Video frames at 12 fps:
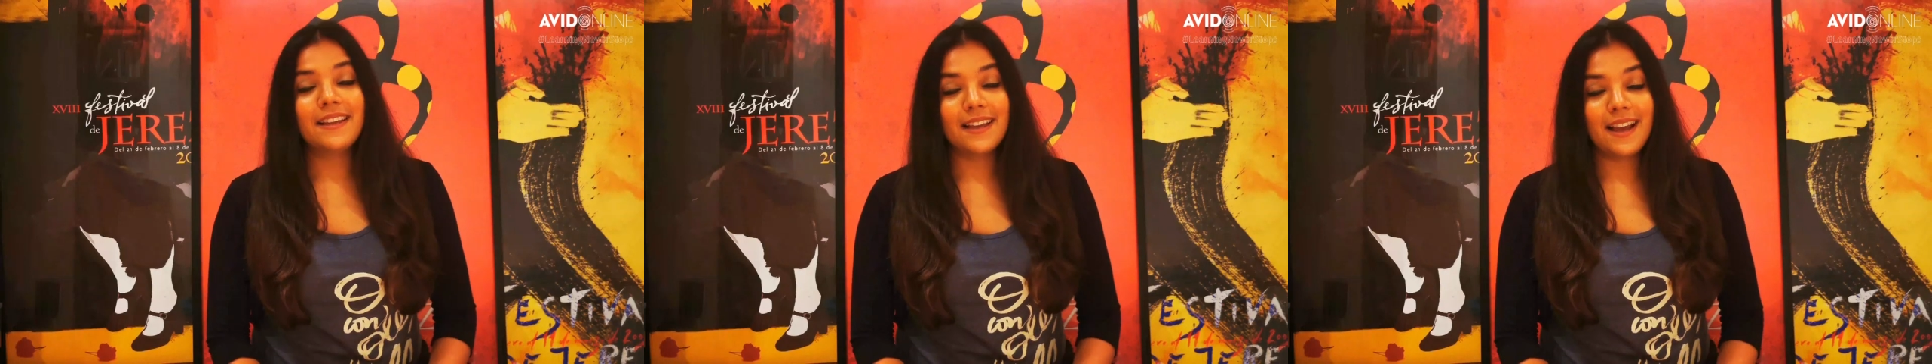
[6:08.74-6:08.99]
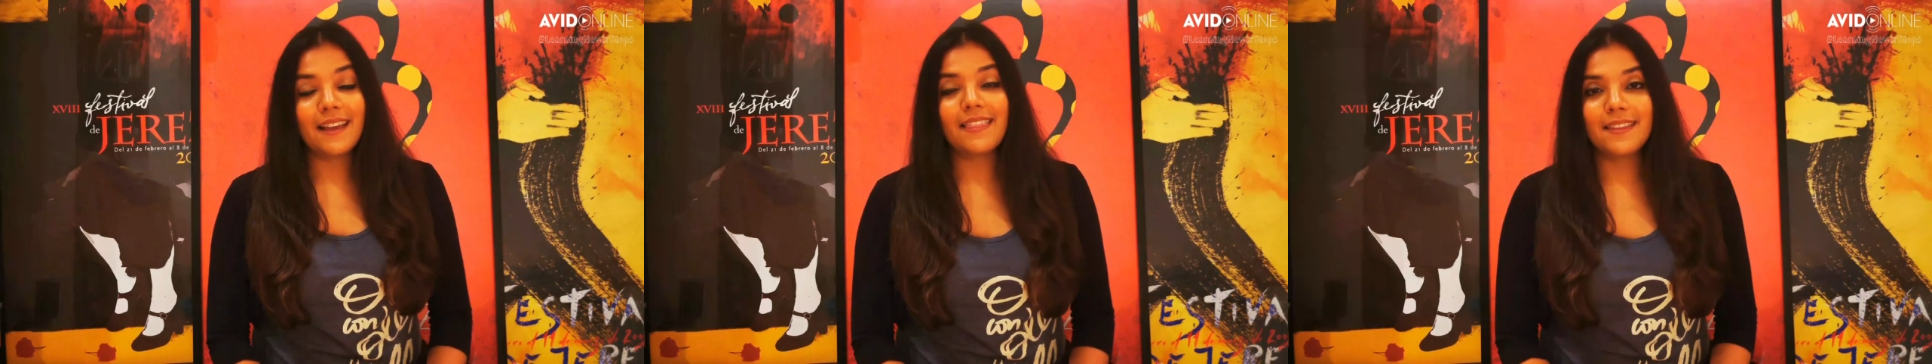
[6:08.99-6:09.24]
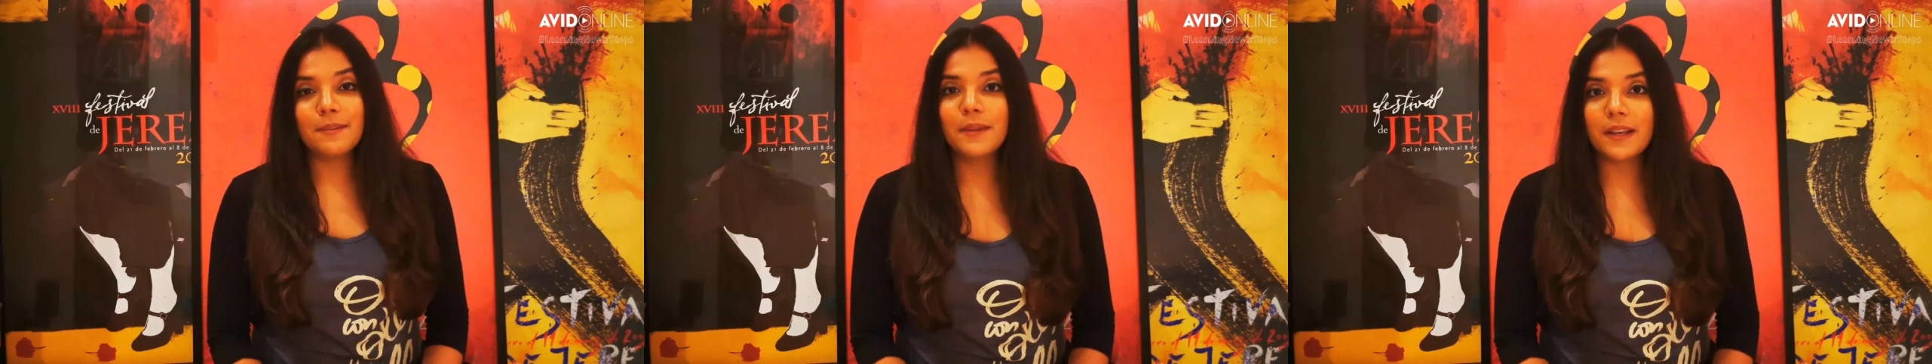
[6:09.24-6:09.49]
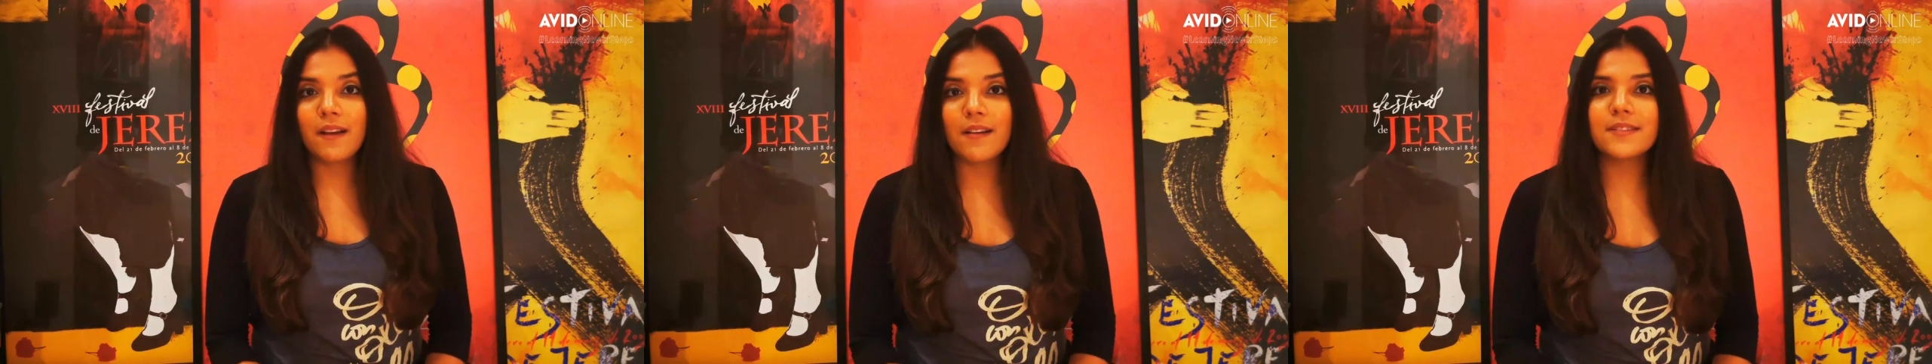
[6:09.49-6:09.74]
I think
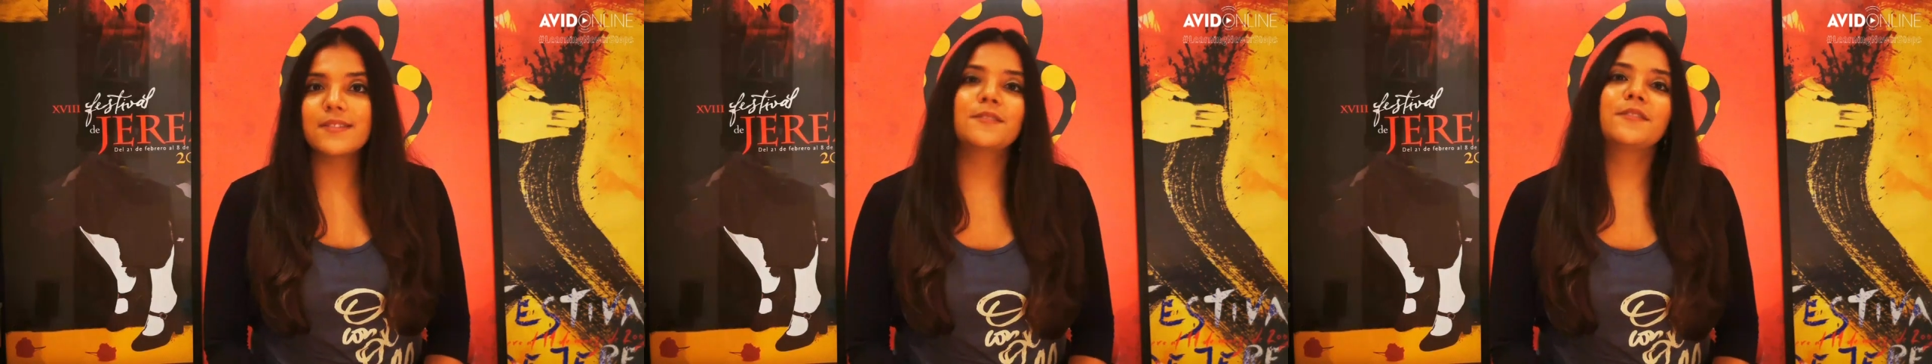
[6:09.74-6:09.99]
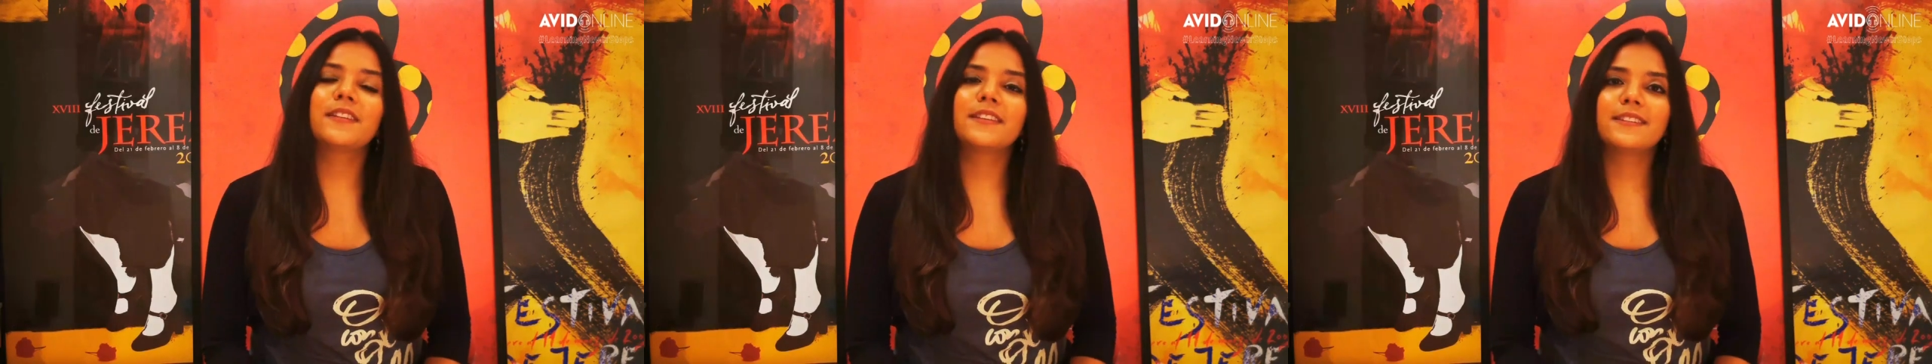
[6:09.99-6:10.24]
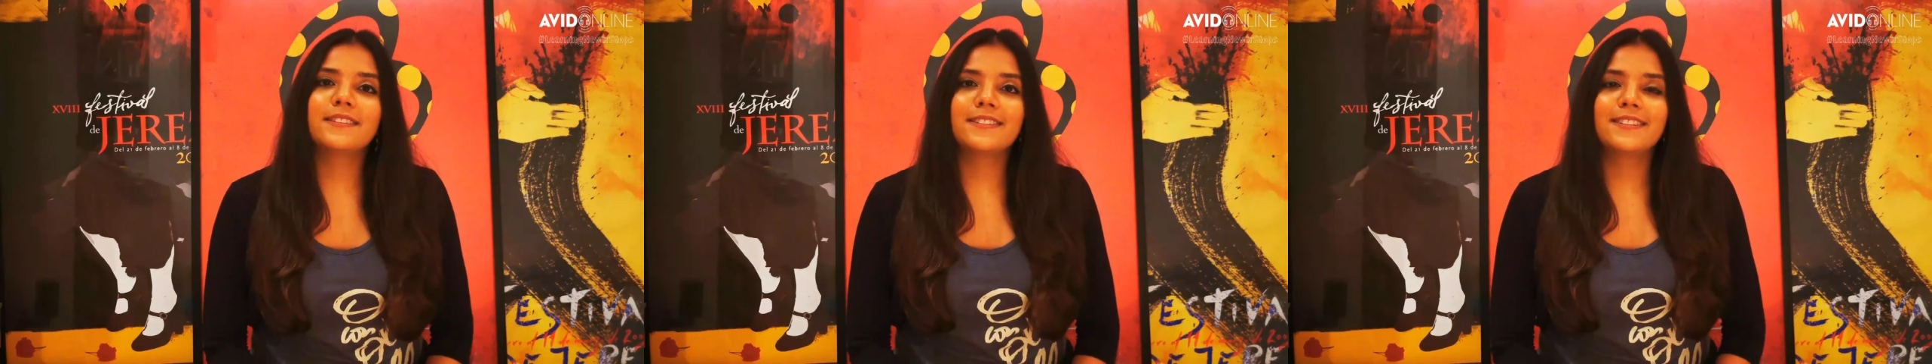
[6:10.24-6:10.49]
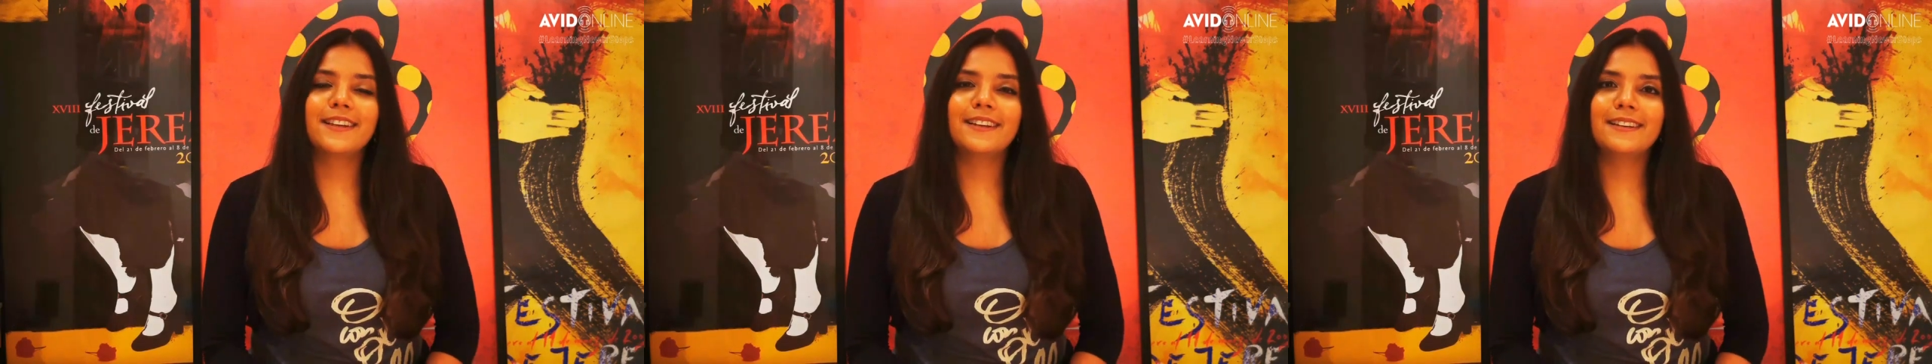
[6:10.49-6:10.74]
because of this,